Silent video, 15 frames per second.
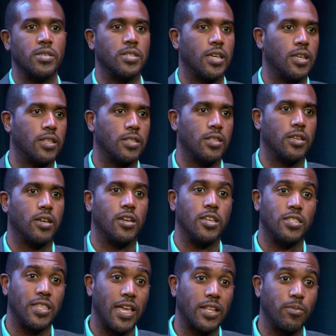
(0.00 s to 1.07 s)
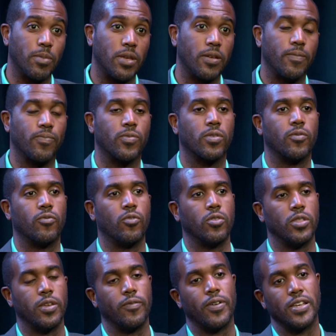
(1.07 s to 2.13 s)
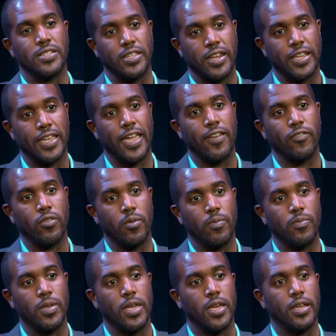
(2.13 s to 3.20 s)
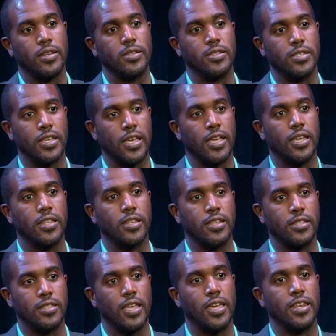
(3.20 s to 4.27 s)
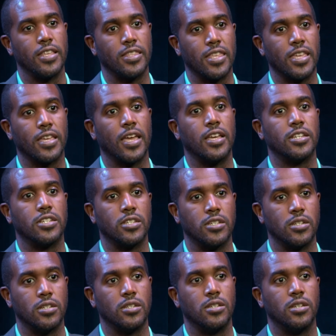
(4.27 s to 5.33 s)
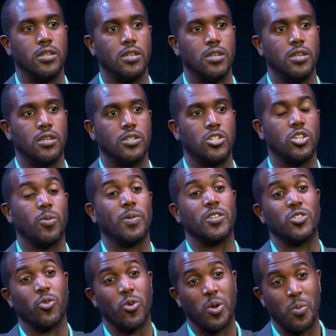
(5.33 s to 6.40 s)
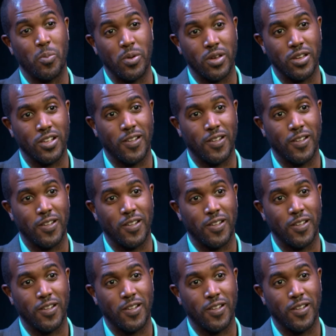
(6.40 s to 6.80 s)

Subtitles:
And he said he thanked me for the advice that I gave him and said that he think I should share my story in the